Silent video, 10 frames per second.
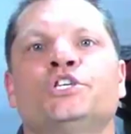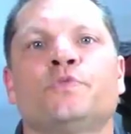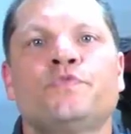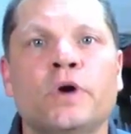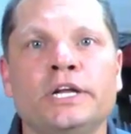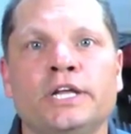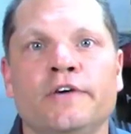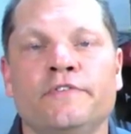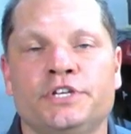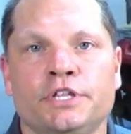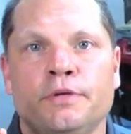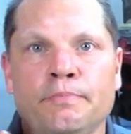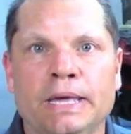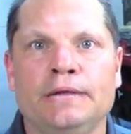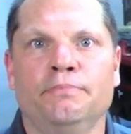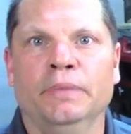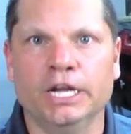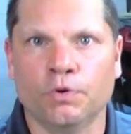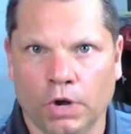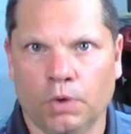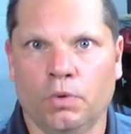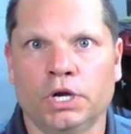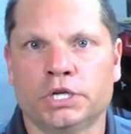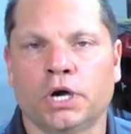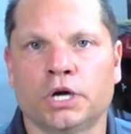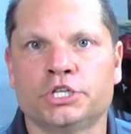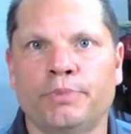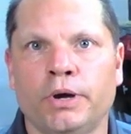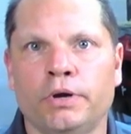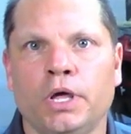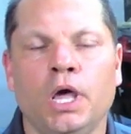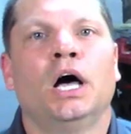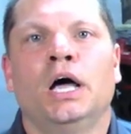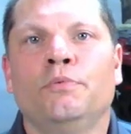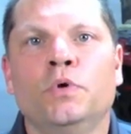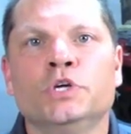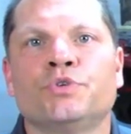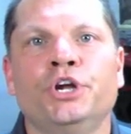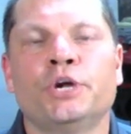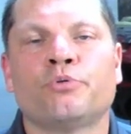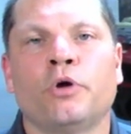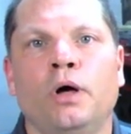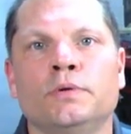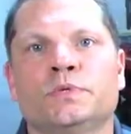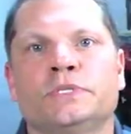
before I dive into the main meat of what I want to talk to you about, I'm always running into problems with